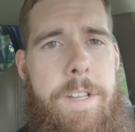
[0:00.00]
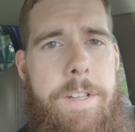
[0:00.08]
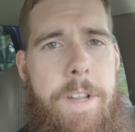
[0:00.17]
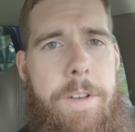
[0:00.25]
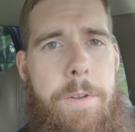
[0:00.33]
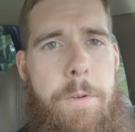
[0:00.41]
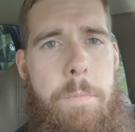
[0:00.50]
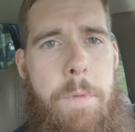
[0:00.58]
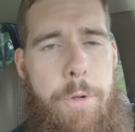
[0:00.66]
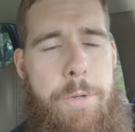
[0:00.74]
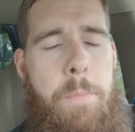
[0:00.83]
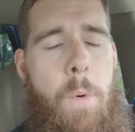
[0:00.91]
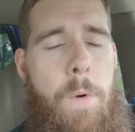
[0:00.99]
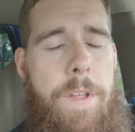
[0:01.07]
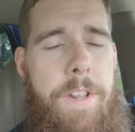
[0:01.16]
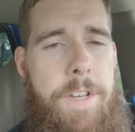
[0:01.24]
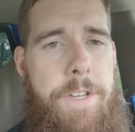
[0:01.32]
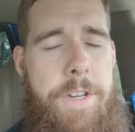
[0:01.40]
as I do most
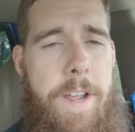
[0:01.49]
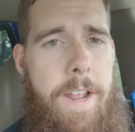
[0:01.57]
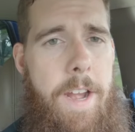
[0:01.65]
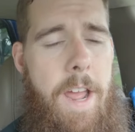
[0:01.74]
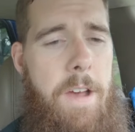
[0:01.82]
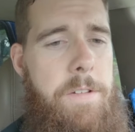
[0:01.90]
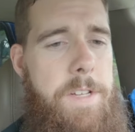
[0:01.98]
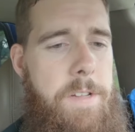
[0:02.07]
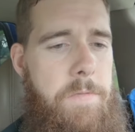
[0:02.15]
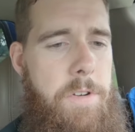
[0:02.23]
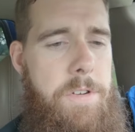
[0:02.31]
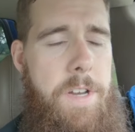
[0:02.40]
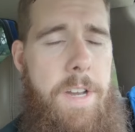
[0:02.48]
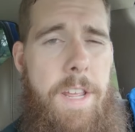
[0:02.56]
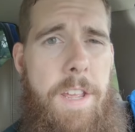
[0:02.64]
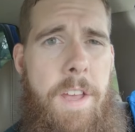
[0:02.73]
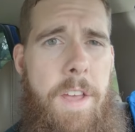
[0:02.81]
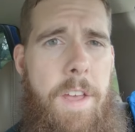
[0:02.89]
mornings, check it out, see if there's
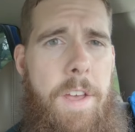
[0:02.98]
any